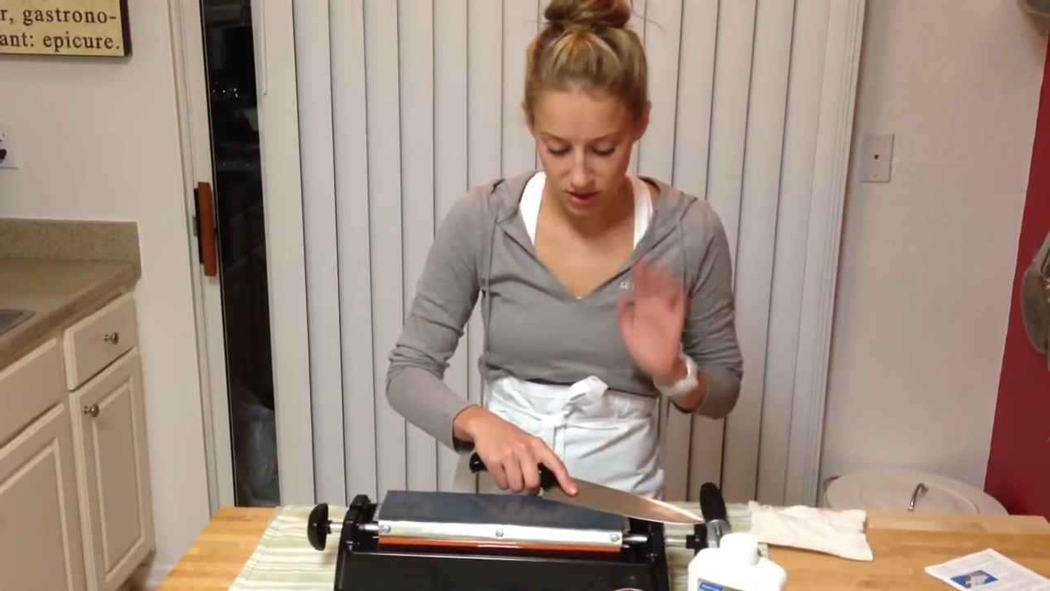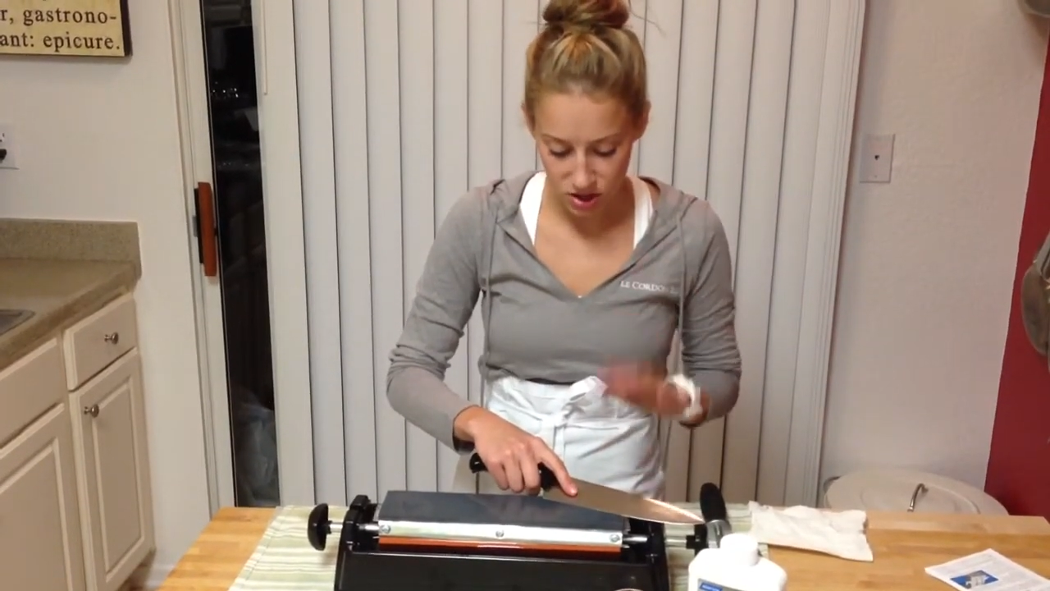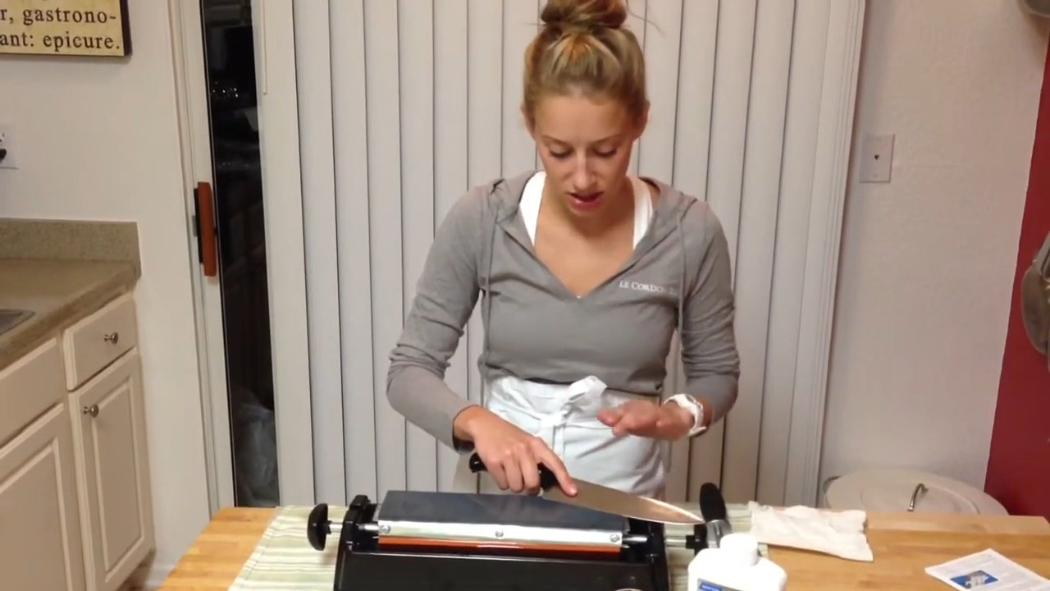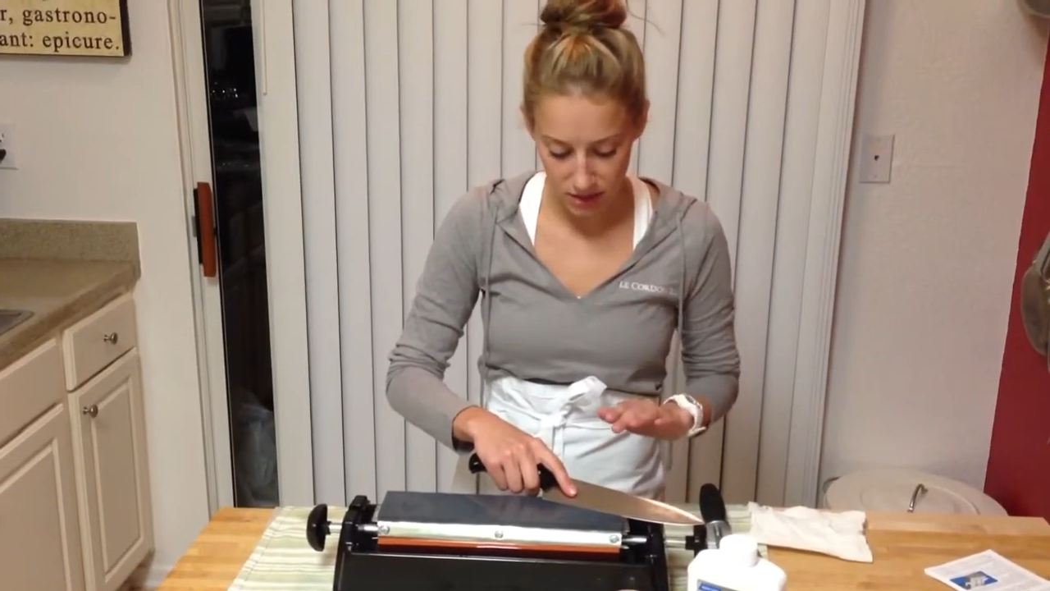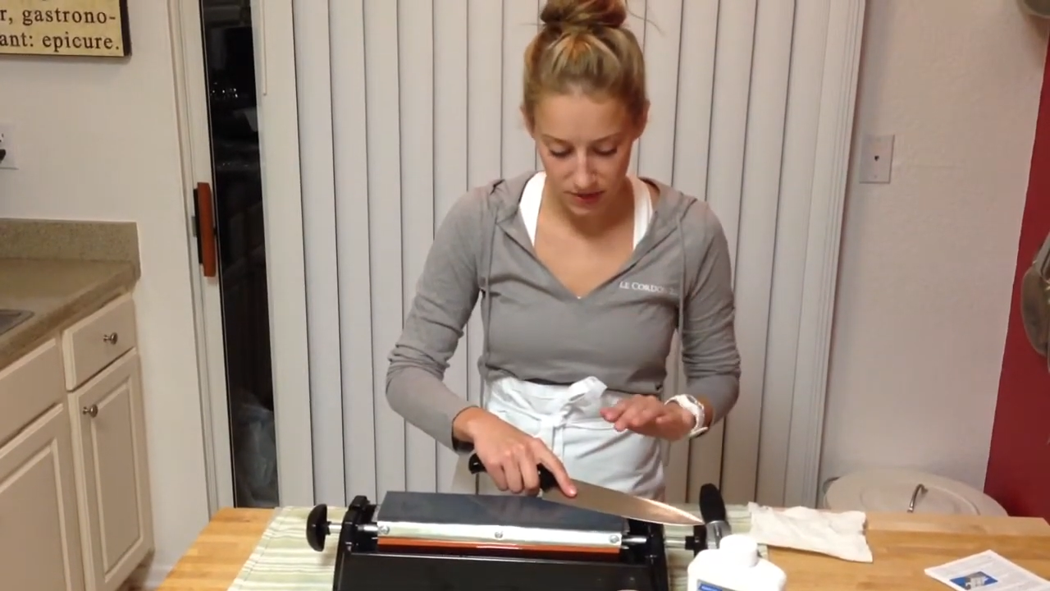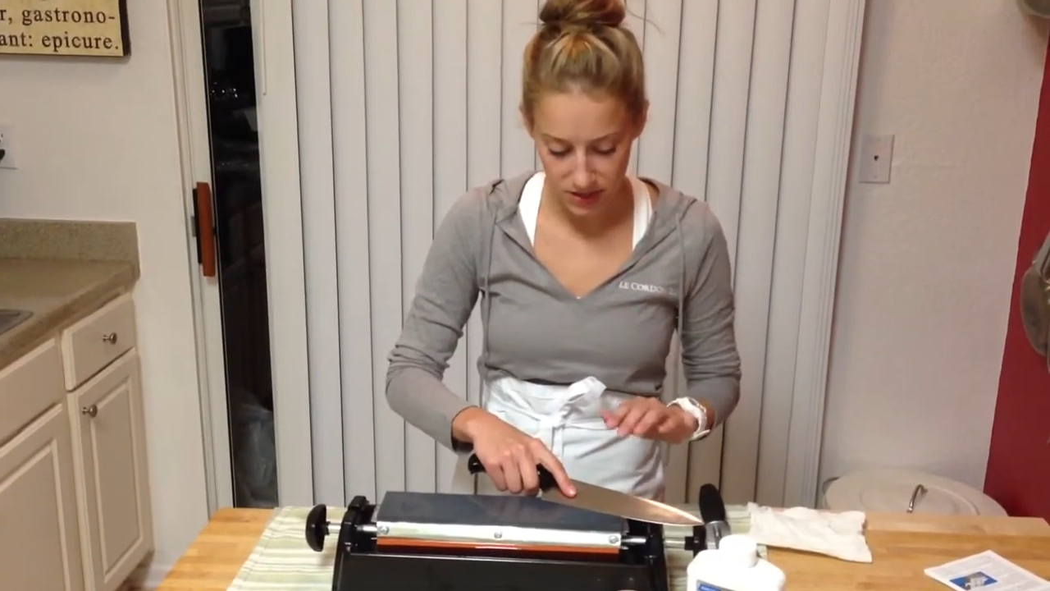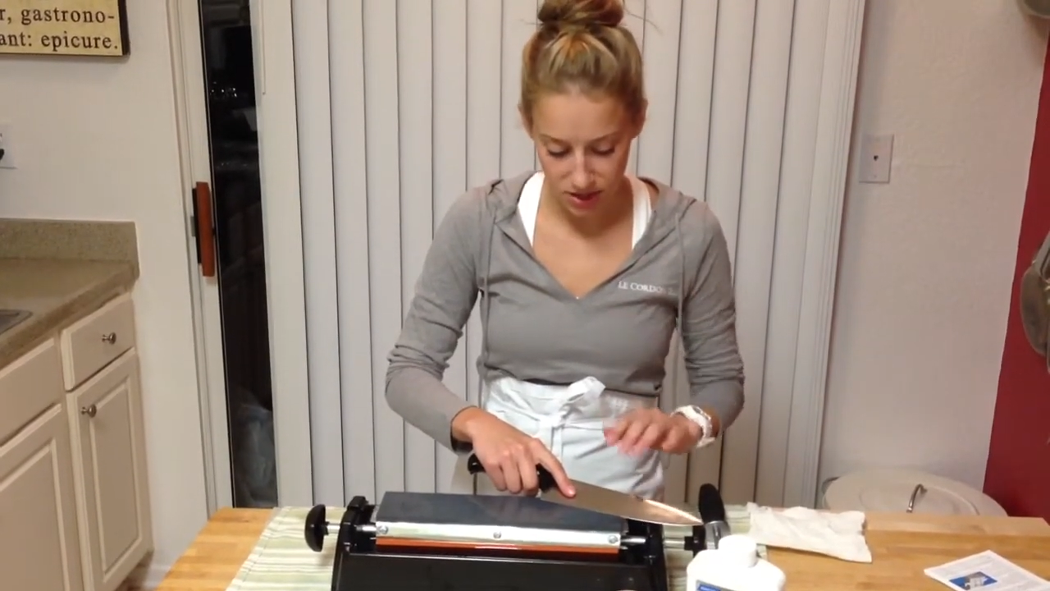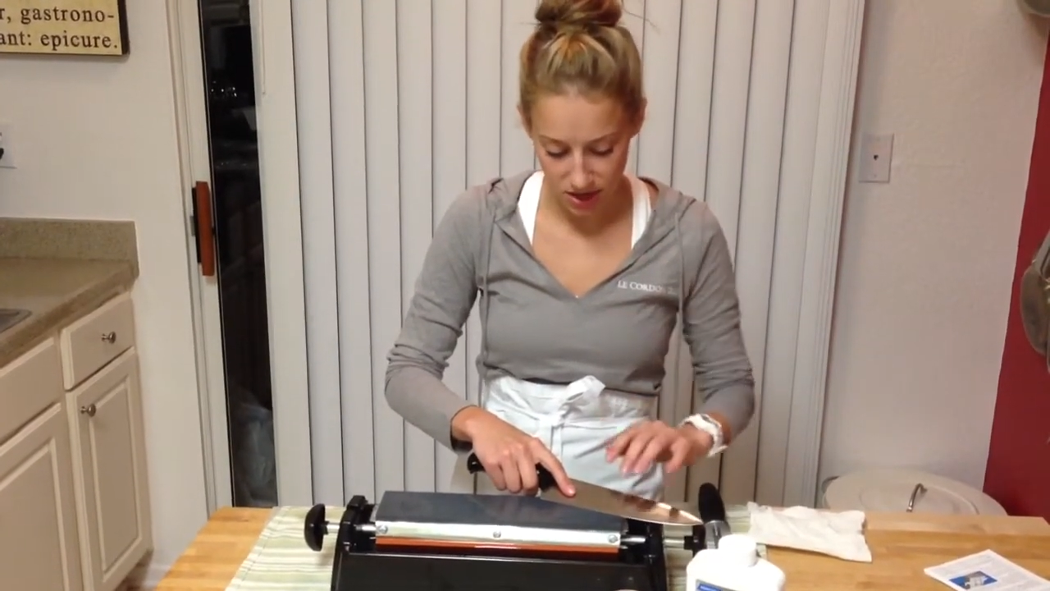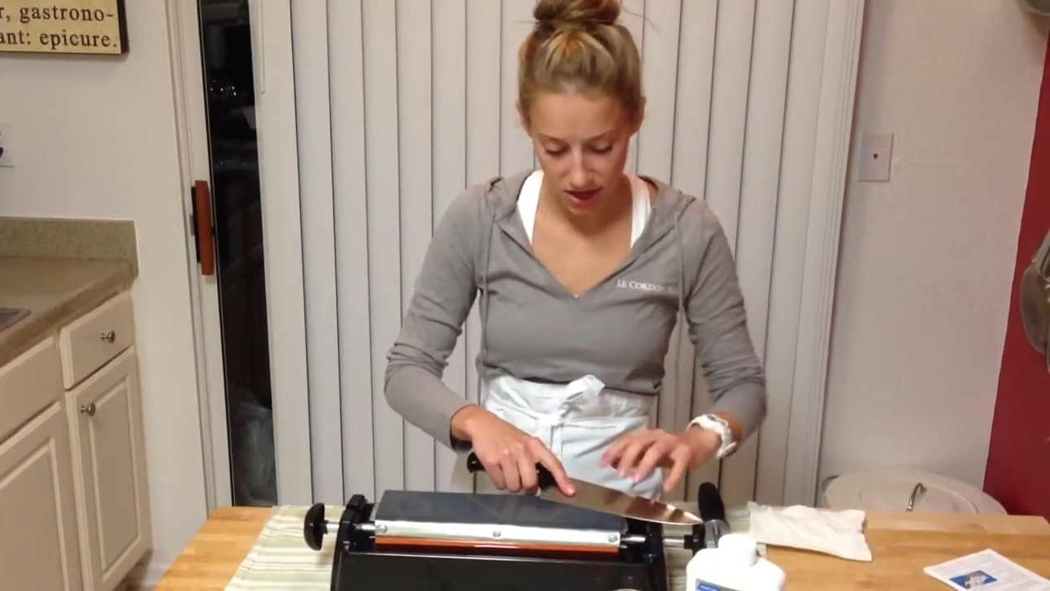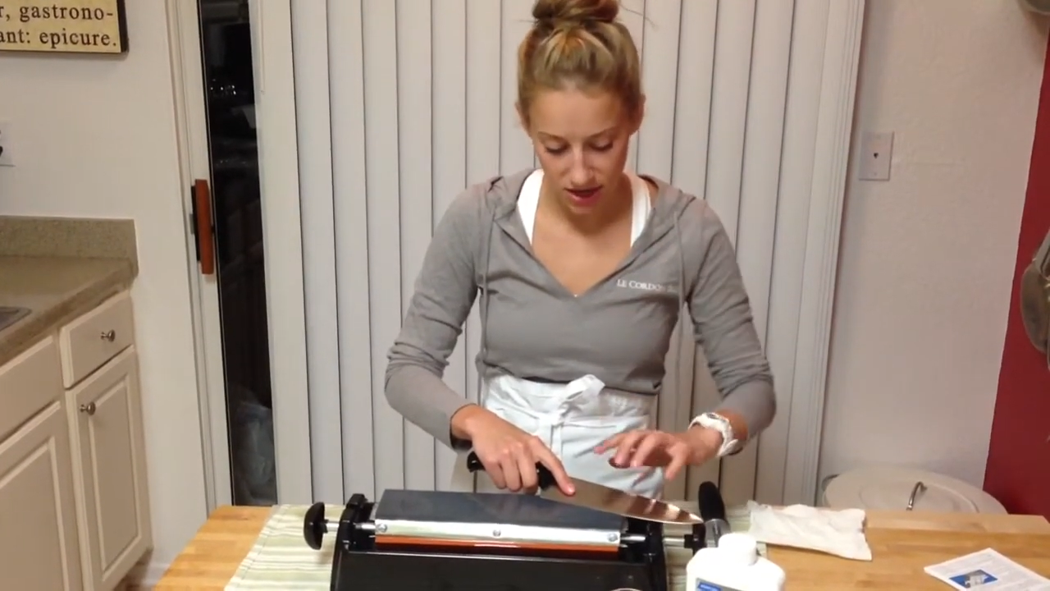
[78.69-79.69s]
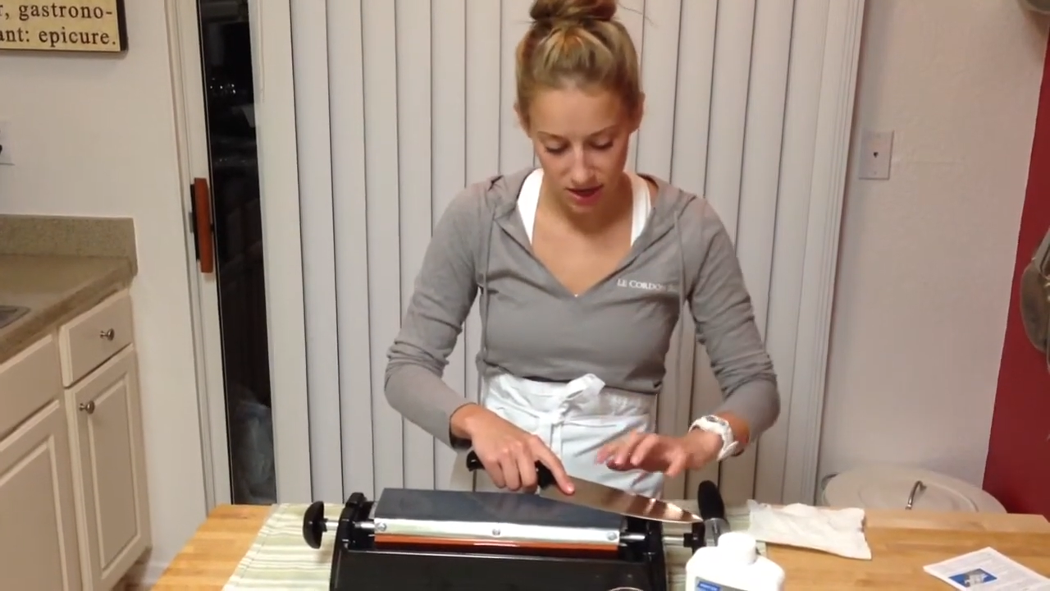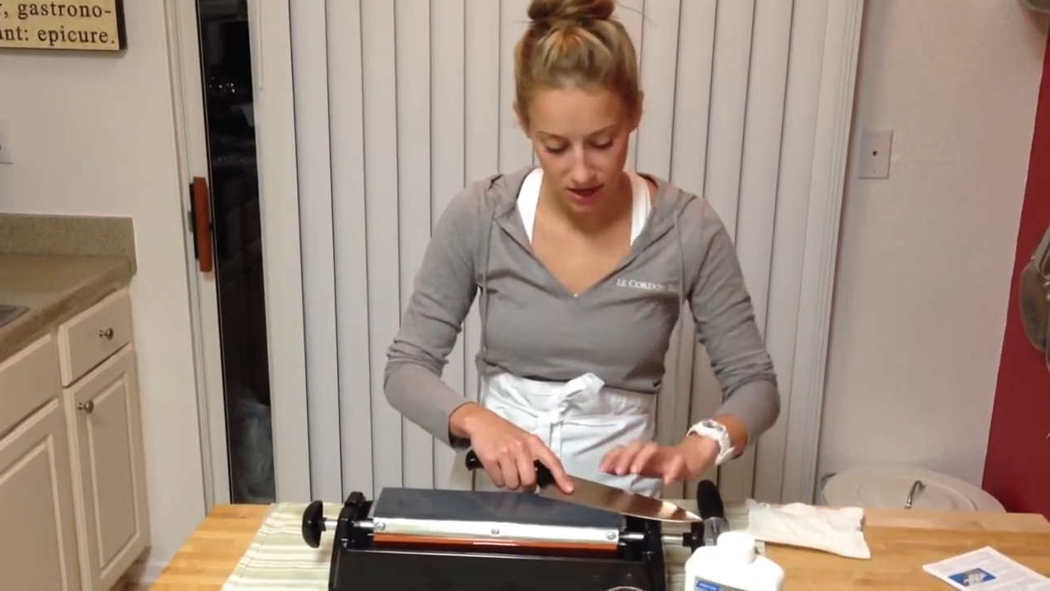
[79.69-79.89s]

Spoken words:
to keep it sturdy,